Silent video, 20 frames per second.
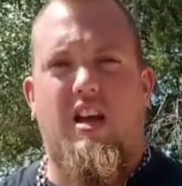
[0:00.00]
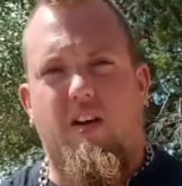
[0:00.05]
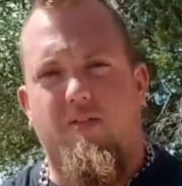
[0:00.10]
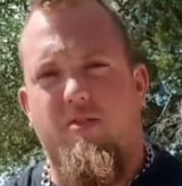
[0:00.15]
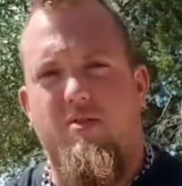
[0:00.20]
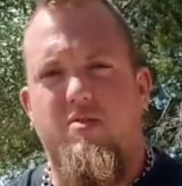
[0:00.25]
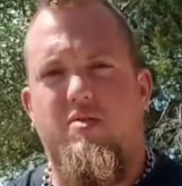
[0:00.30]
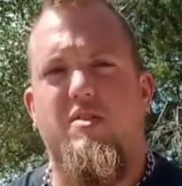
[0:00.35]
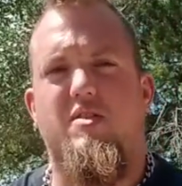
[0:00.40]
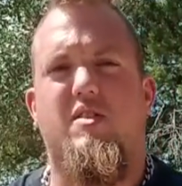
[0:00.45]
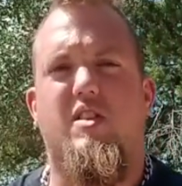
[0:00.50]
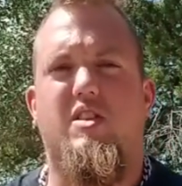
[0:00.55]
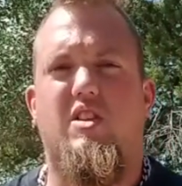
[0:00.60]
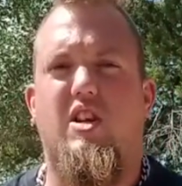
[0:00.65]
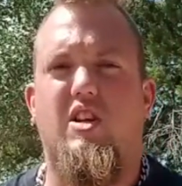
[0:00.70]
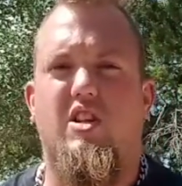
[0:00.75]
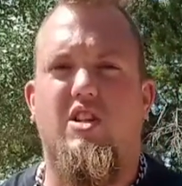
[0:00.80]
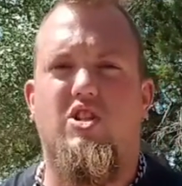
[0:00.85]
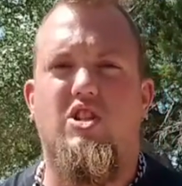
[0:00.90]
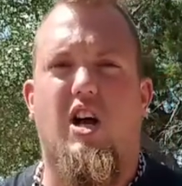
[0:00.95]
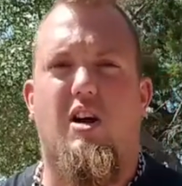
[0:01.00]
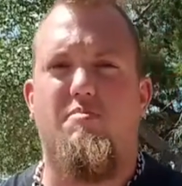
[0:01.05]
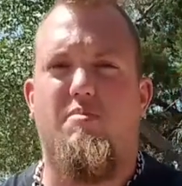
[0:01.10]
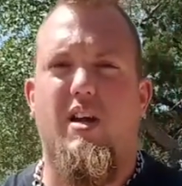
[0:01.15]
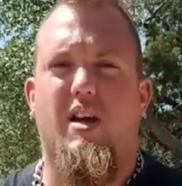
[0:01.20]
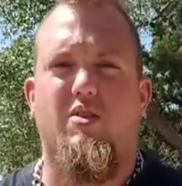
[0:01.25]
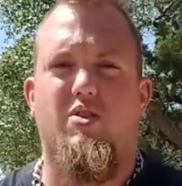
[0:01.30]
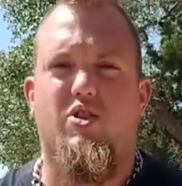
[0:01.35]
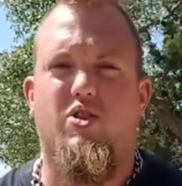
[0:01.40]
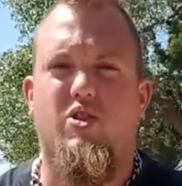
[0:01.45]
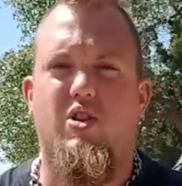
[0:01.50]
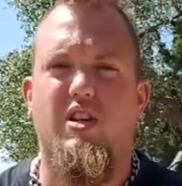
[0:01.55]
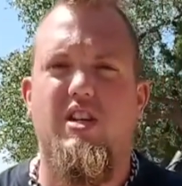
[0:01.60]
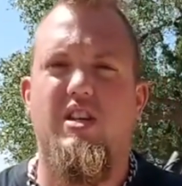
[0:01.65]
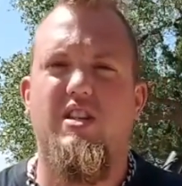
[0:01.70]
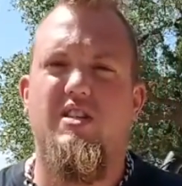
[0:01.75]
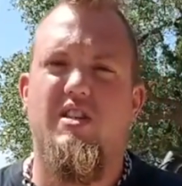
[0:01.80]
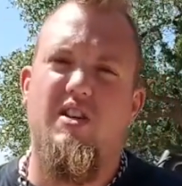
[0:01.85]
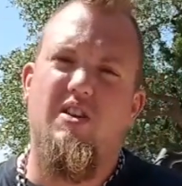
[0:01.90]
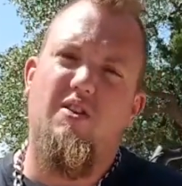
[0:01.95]
I've used this to chop down
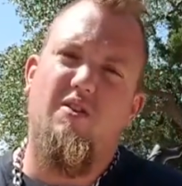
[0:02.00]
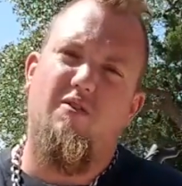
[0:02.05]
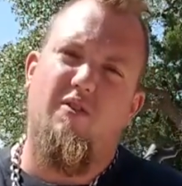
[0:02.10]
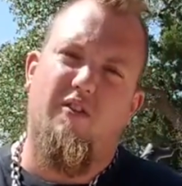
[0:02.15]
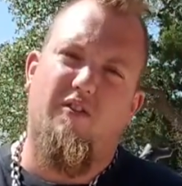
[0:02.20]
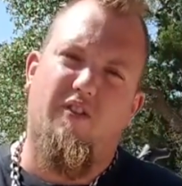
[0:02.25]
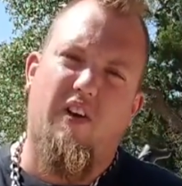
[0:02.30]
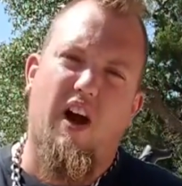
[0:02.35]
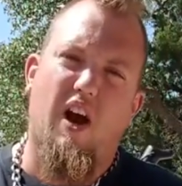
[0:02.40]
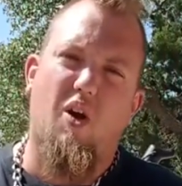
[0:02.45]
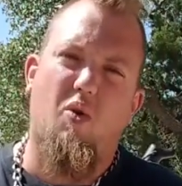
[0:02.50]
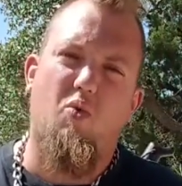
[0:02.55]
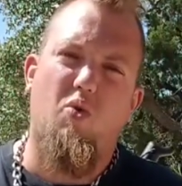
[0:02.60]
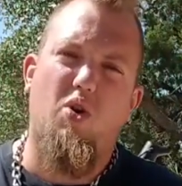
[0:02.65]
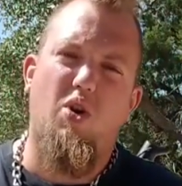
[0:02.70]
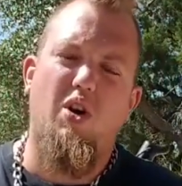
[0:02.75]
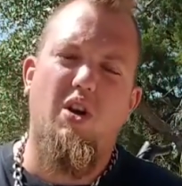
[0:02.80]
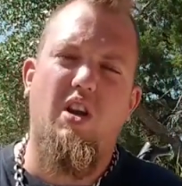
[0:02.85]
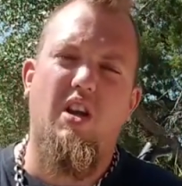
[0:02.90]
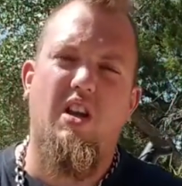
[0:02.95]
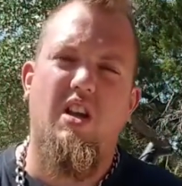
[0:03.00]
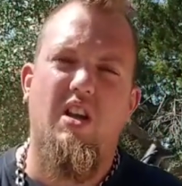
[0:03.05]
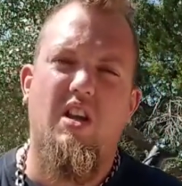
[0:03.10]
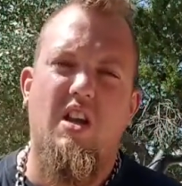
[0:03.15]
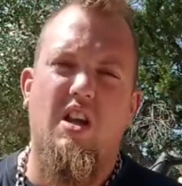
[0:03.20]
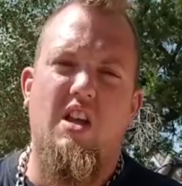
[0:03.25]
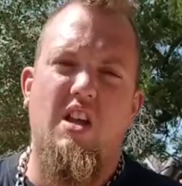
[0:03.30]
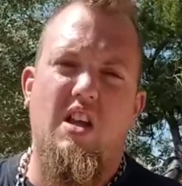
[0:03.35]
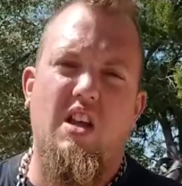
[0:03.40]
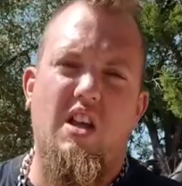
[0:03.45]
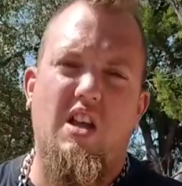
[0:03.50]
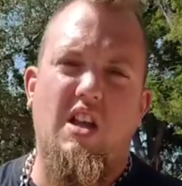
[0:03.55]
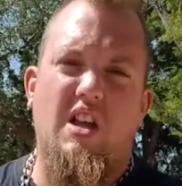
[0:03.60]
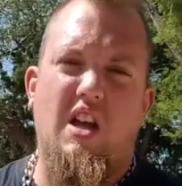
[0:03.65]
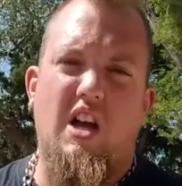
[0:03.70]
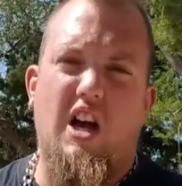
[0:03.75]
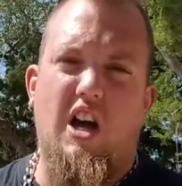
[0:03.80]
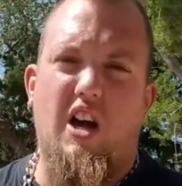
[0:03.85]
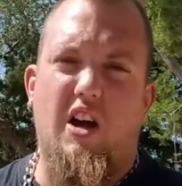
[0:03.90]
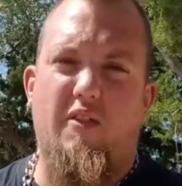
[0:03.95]
trees for firewood.
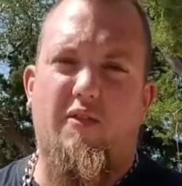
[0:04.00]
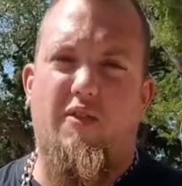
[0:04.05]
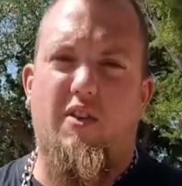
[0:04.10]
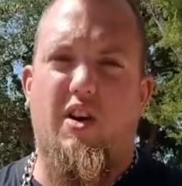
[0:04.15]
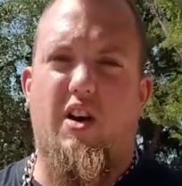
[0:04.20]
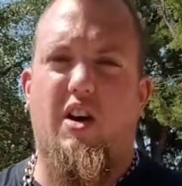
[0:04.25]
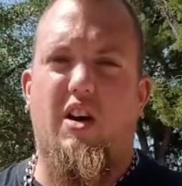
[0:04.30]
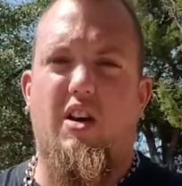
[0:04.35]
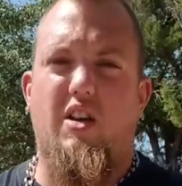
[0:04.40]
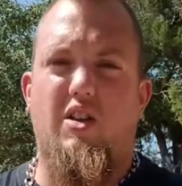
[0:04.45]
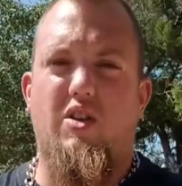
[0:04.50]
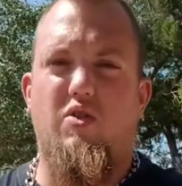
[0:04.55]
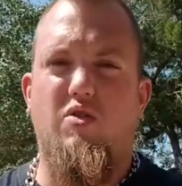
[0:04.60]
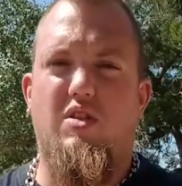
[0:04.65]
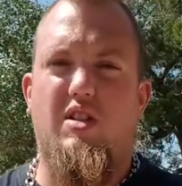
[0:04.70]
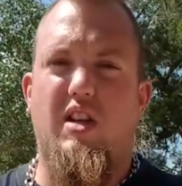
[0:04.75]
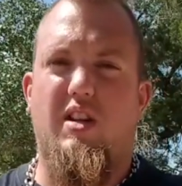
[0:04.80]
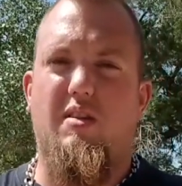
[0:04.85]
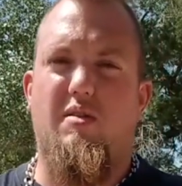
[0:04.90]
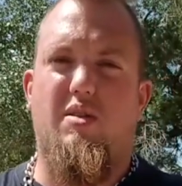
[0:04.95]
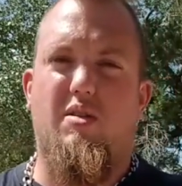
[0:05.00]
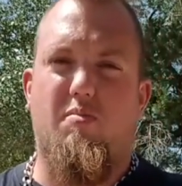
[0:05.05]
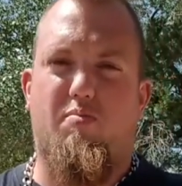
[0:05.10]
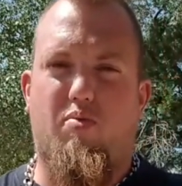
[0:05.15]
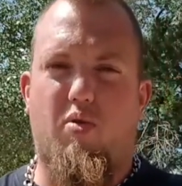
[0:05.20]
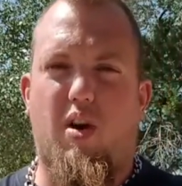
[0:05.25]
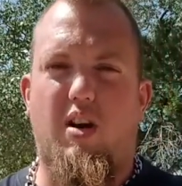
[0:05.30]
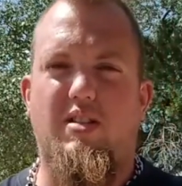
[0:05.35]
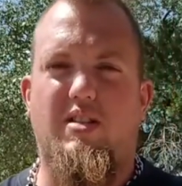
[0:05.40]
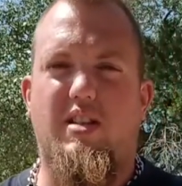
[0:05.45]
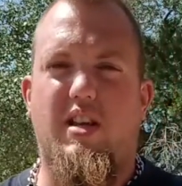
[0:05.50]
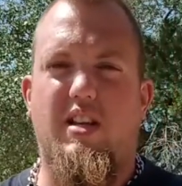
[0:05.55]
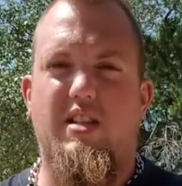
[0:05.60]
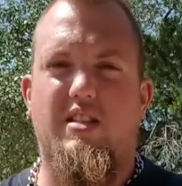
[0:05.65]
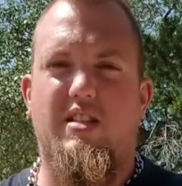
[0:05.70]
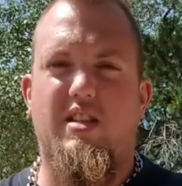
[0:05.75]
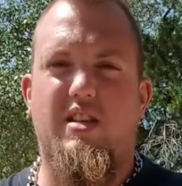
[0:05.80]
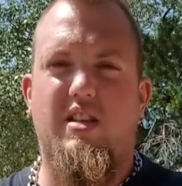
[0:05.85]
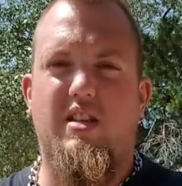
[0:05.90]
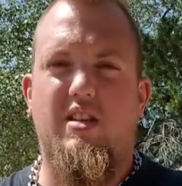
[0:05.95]
I've used it to
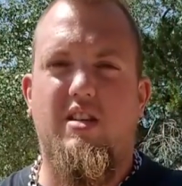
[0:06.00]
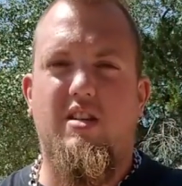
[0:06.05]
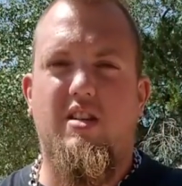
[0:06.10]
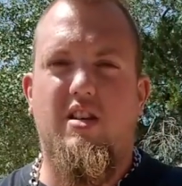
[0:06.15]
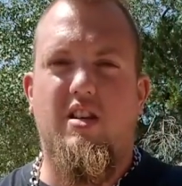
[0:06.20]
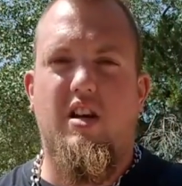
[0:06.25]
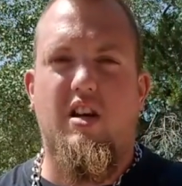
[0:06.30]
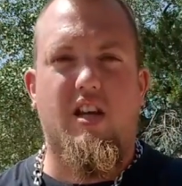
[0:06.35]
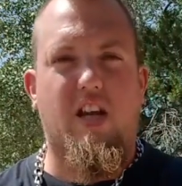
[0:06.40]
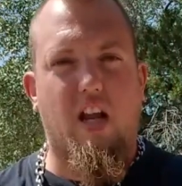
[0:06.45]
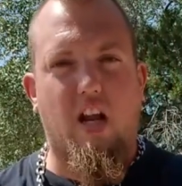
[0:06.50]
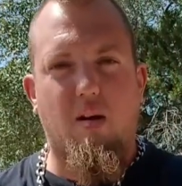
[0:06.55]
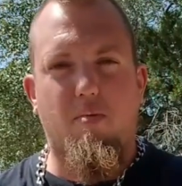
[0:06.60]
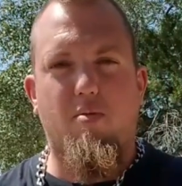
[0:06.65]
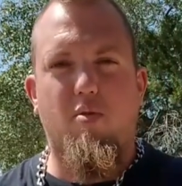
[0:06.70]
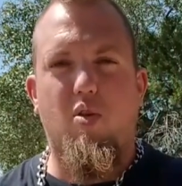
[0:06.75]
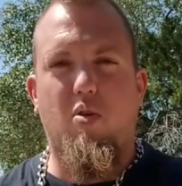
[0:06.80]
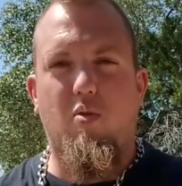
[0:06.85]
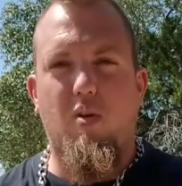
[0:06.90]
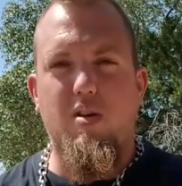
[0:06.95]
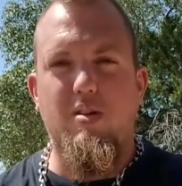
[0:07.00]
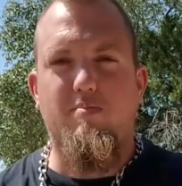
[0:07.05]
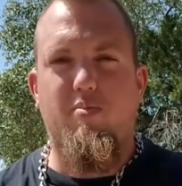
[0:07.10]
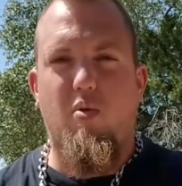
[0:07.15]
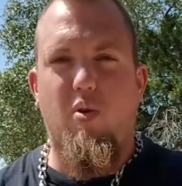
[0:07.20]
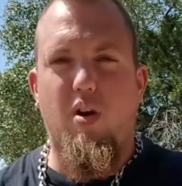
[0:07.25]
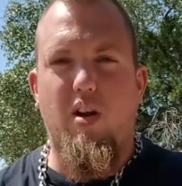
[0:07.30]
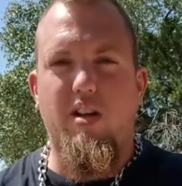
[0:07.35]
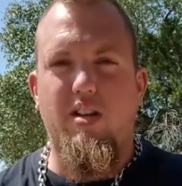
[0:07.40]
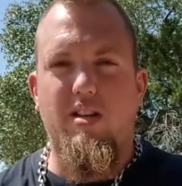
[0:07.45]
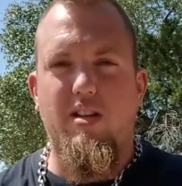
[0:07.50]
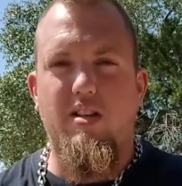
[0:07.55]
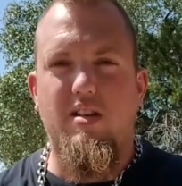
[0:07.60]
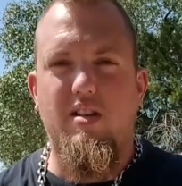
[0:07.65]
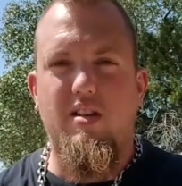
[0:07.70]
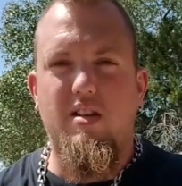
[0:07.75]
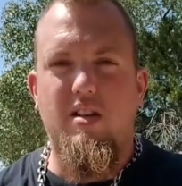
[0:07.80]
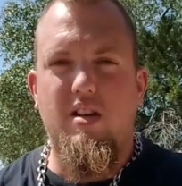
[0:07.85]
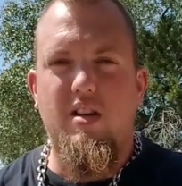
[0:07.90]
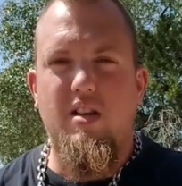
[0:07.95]
process a caribou at one point,
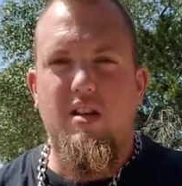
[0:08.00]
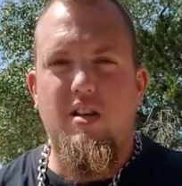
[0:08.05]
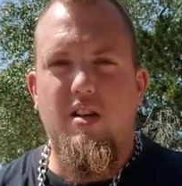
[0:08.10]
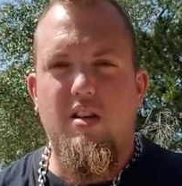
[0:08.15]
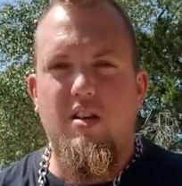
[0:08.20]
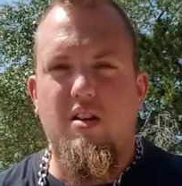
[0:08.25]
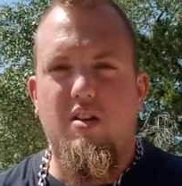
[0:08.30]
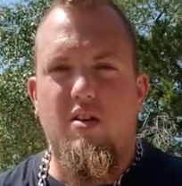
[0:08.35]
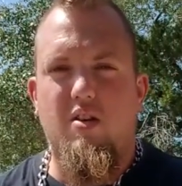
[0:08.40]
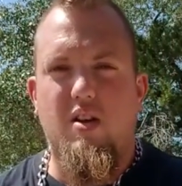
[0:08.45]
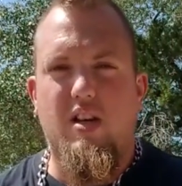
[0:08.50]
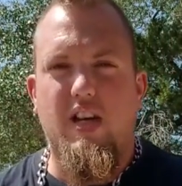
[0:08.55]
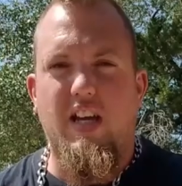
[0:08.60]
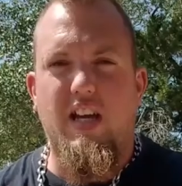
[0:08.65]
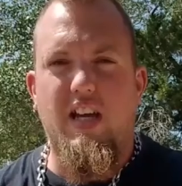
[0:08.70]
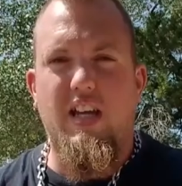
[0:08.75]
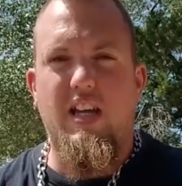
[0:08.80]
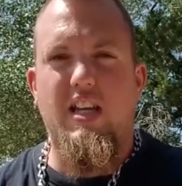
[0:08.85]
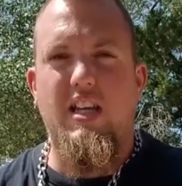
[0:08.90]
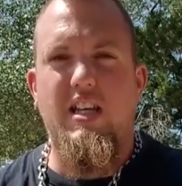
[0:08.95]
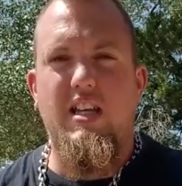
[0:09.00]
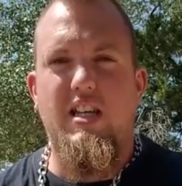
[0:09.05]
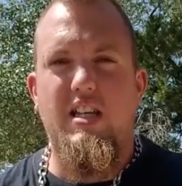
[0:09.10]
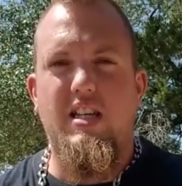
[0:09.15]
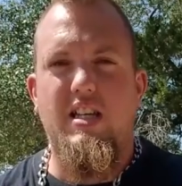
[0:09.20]
okay?